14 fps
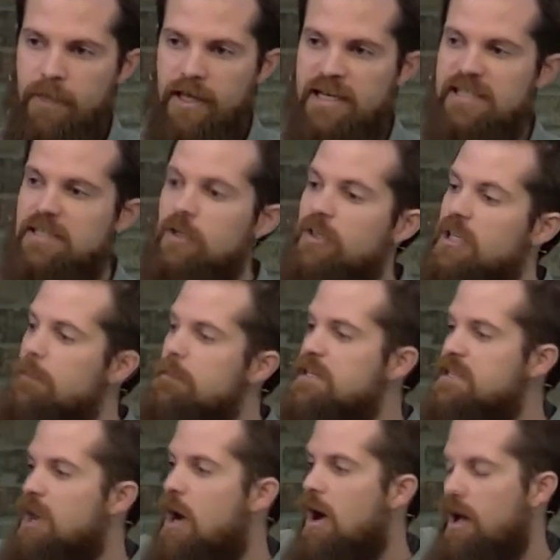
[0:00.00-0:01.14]
and it's looking
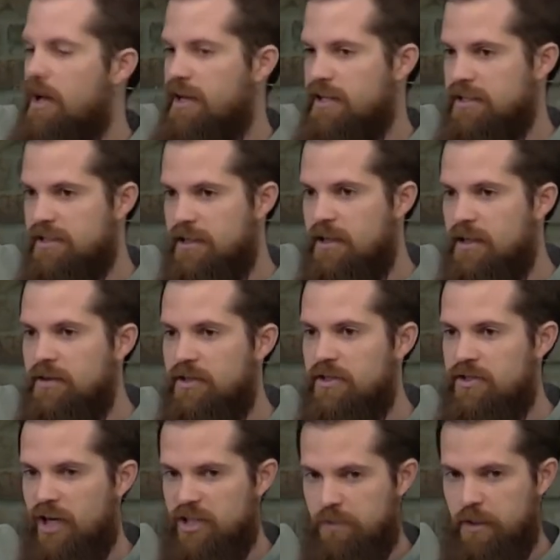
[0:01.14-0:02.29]
beyond the
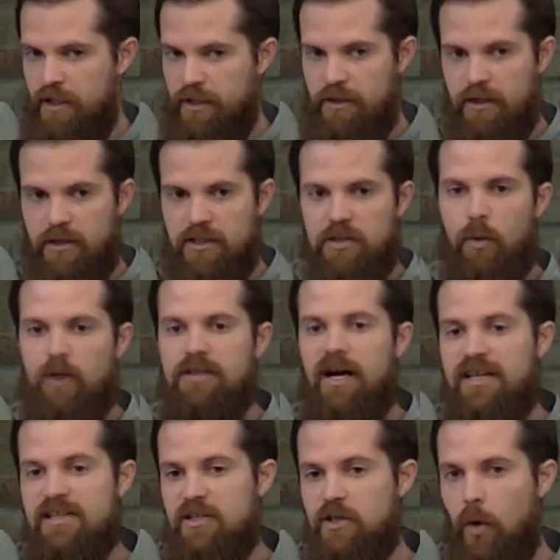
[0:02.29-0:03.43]
judgment to what
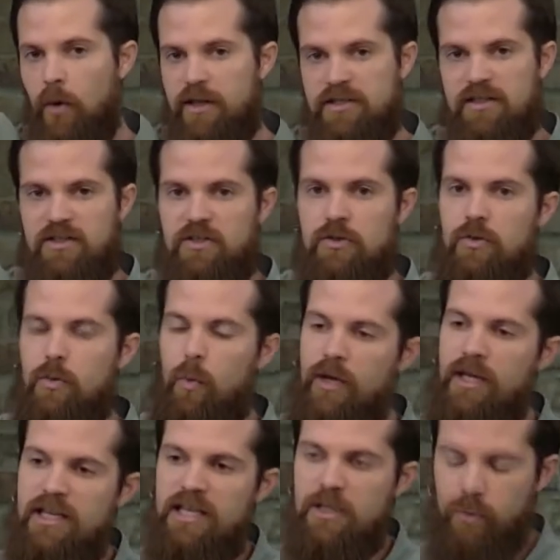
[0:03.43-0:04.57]
God is going to do
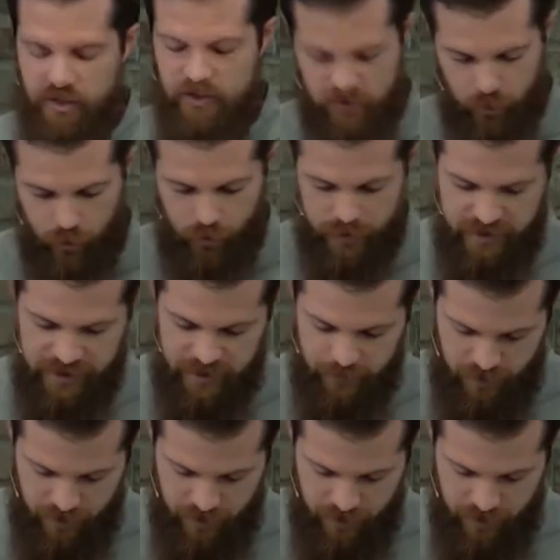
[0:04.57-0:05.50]
when he restores his